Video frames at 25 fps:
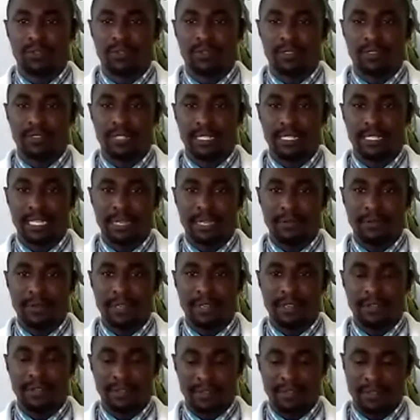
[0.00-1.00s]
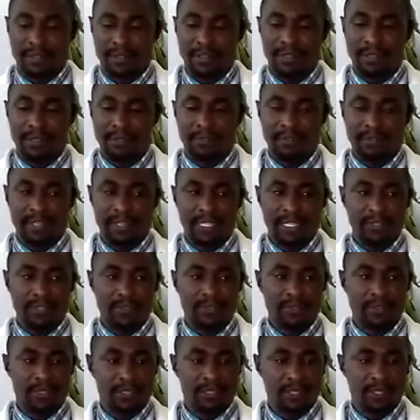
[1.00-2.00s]
to. Sasawa. Very
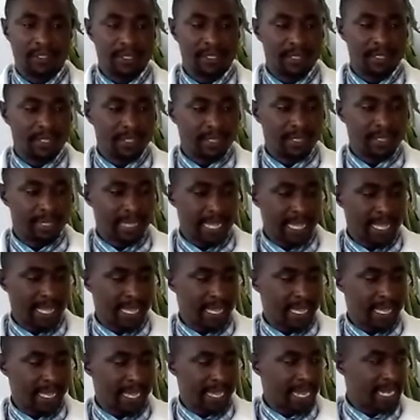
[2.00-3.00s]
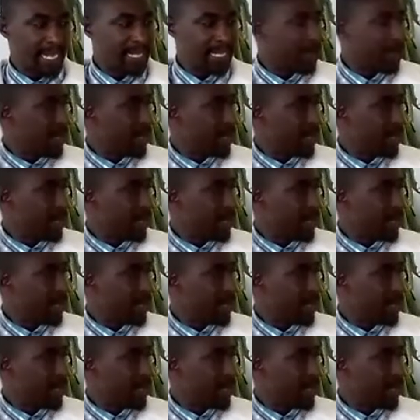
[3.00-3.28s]
good. Another one